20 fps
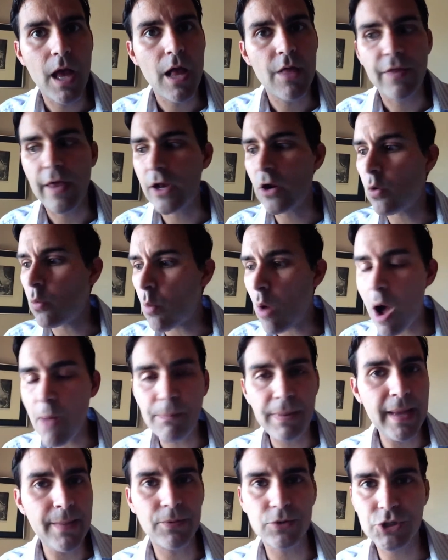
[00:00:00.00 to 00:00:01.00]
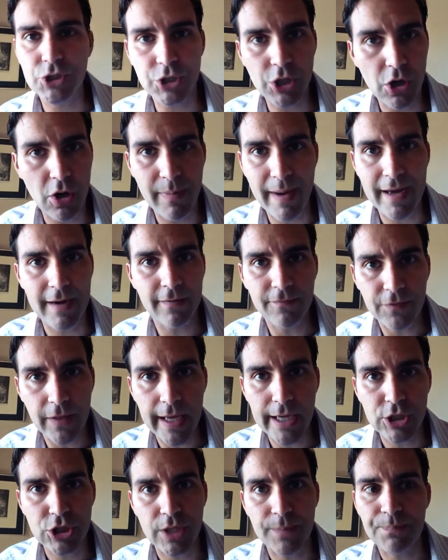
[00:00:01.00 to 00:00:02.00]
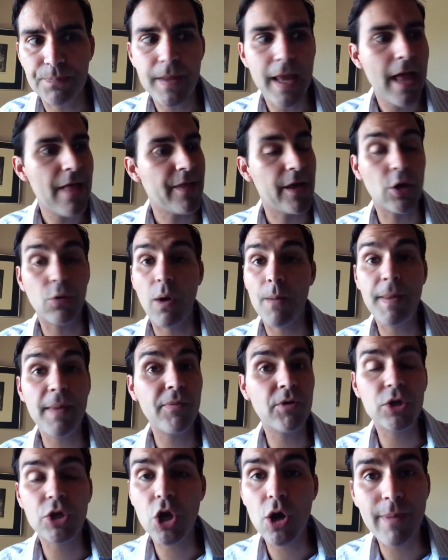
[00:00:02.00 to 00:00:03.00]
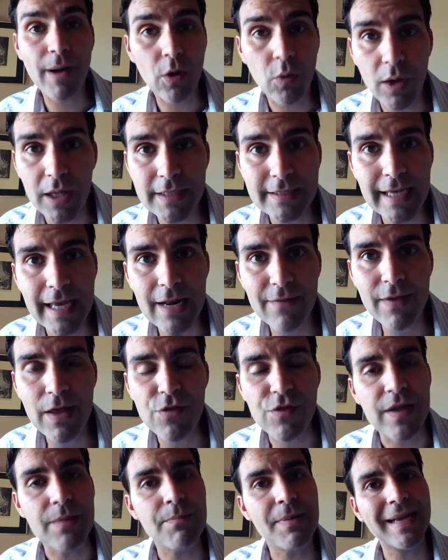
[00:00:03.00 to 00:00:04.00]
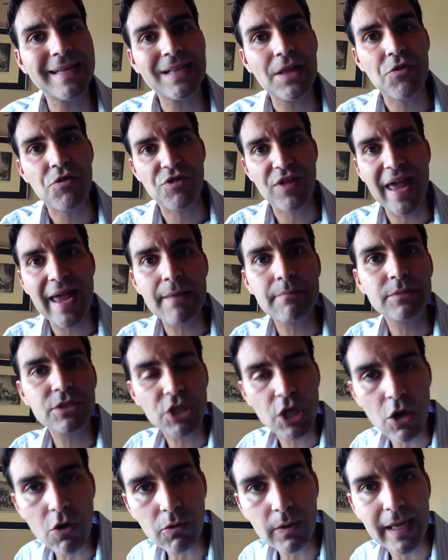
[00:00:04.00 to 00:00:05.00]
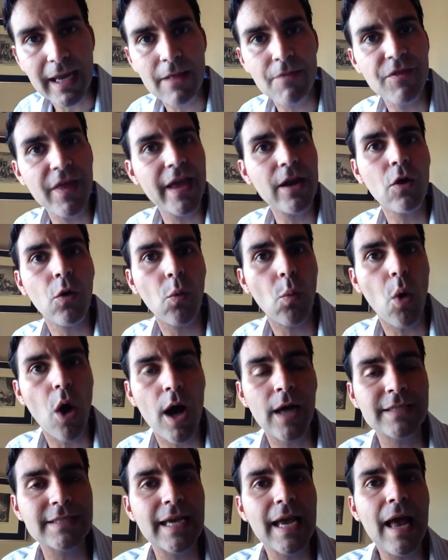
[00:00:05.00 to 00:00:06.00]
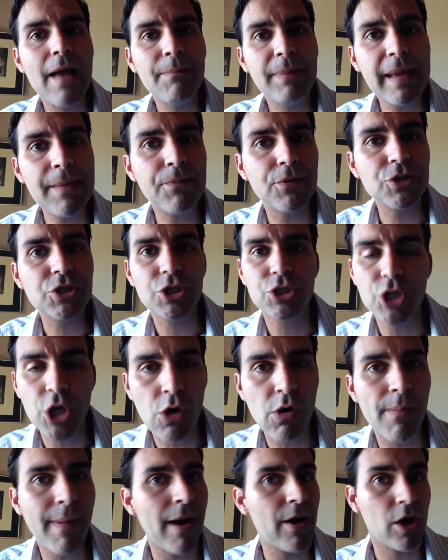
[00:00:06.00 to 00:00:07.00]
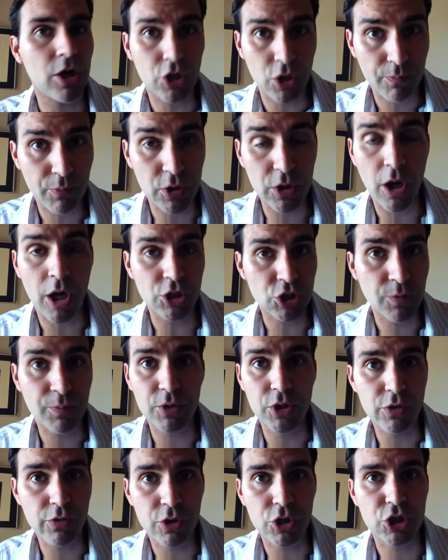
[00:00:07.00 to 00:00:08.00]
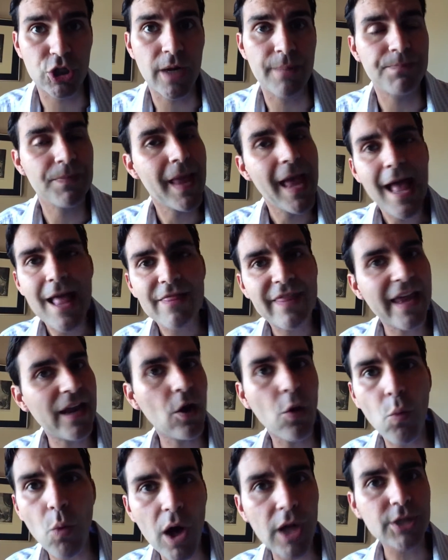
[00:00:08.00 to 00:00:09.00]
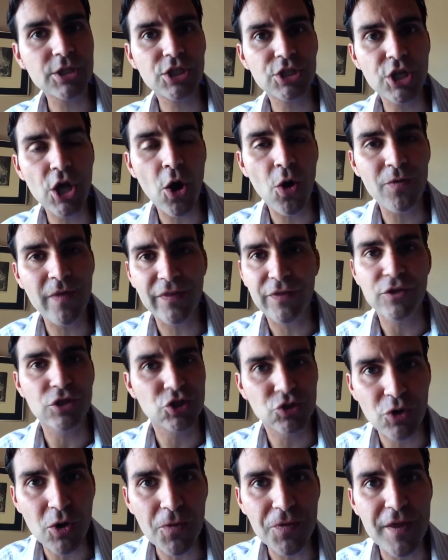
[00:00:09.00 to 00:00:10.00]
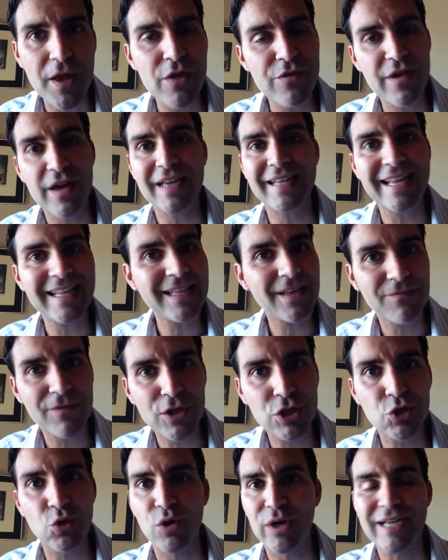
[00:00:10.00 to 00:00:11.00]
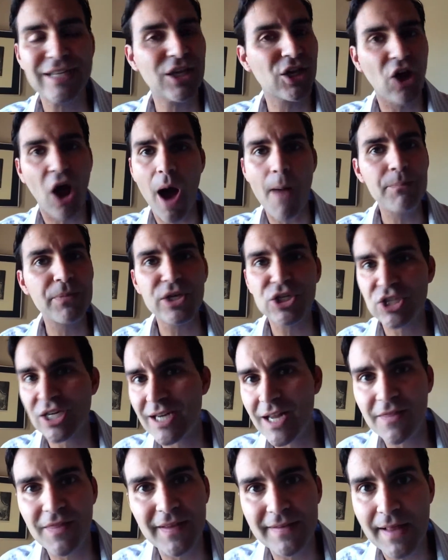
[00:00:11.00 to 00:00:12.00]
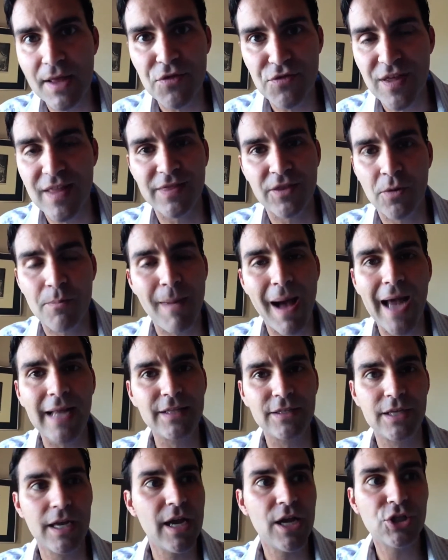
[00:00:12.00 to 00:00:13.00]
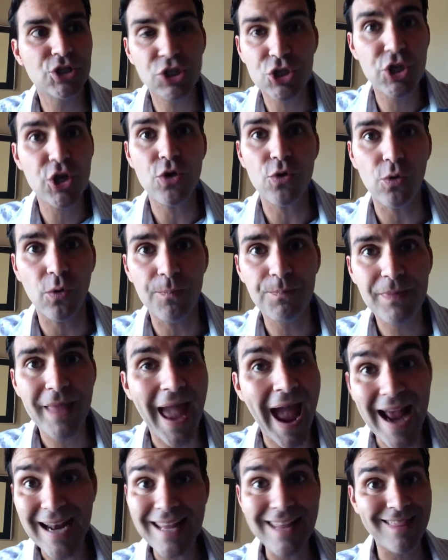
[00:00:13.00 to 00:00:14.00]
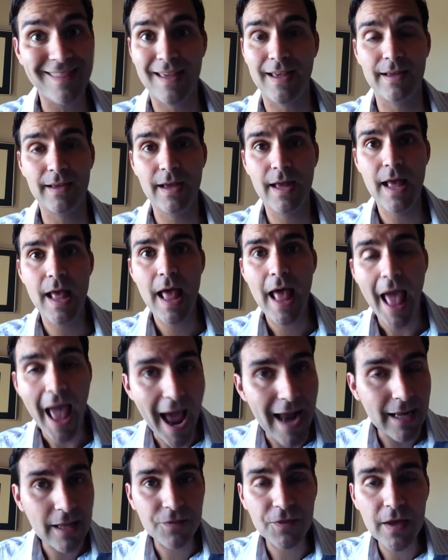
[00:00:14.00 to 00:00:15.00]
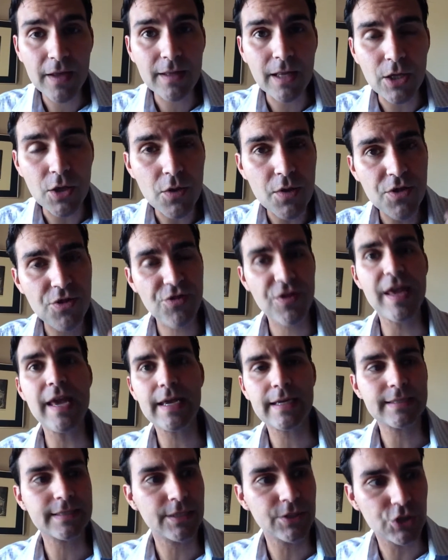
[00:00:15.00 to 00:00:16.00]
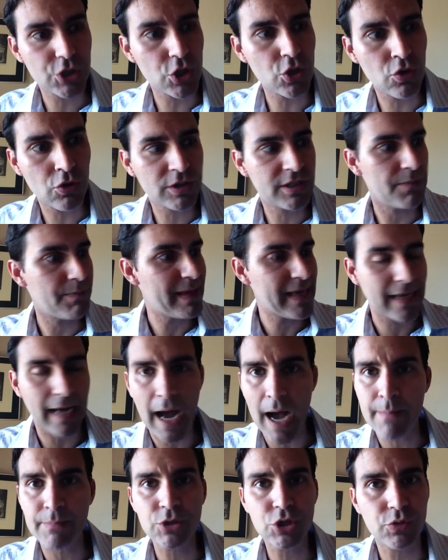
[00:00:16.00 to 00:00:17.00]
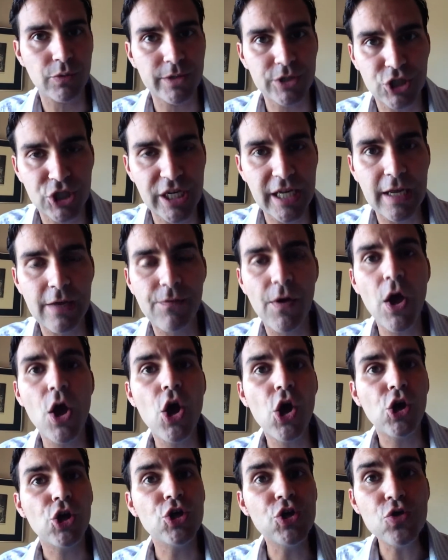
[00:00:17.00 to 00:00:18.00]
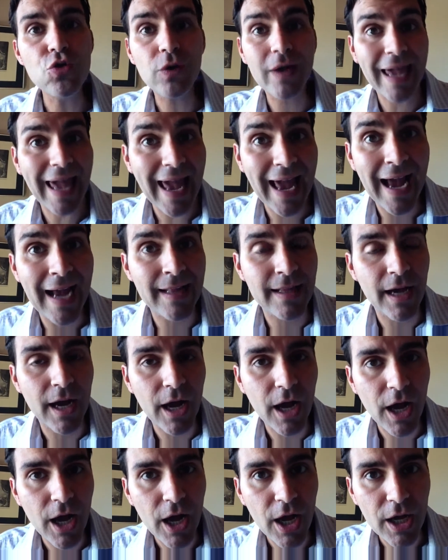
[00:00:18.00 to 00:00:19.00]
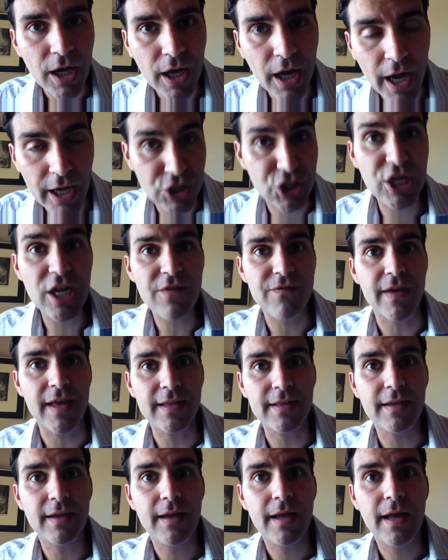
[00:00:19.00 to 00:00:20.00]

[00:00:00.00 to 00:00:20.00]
They don't want people to know about inflation. They don't want people to know about quantitative easing. But at the same token, they don't want people to know about entrepreneurship. They don't want to know that the truth is that an individual can accomplish anything they set their mind to do. Anything. Anything that you seek to do, to become, to achieve, you can achieve it.